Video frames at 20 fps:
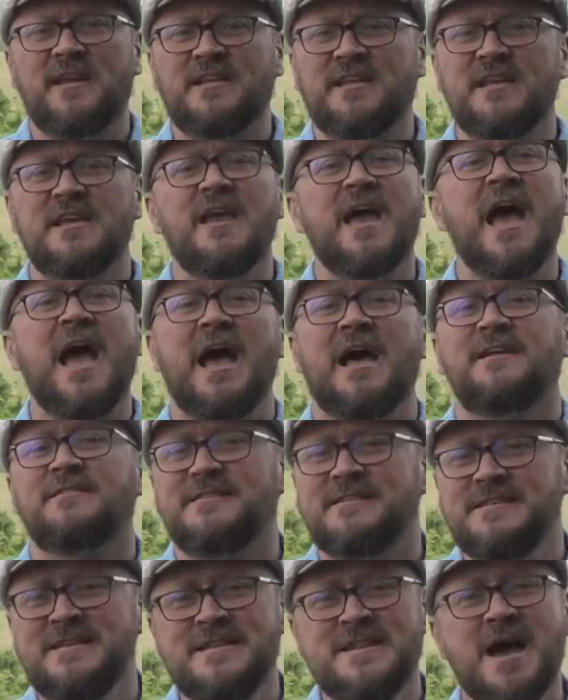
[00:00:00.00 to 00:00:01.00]
that he
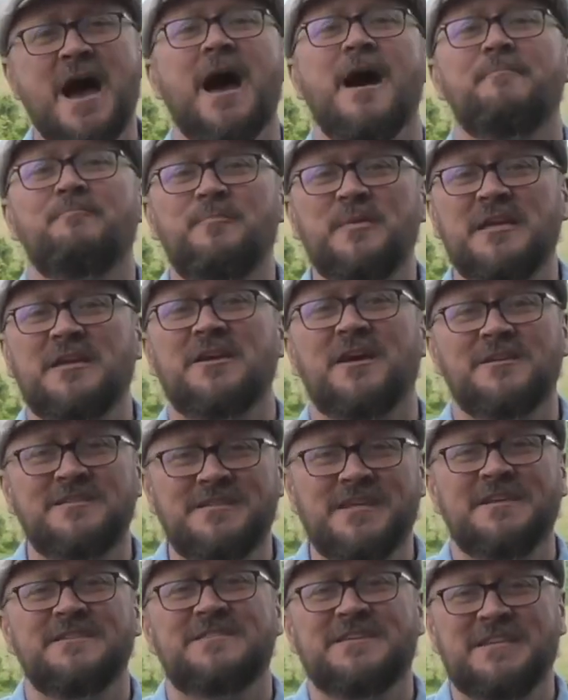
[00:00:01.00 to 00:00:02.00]
has, not
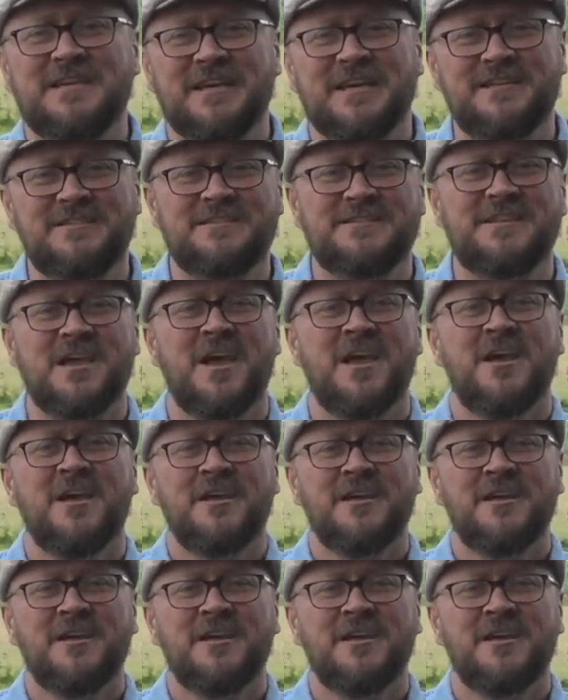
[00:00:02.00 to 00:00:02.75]
because his kids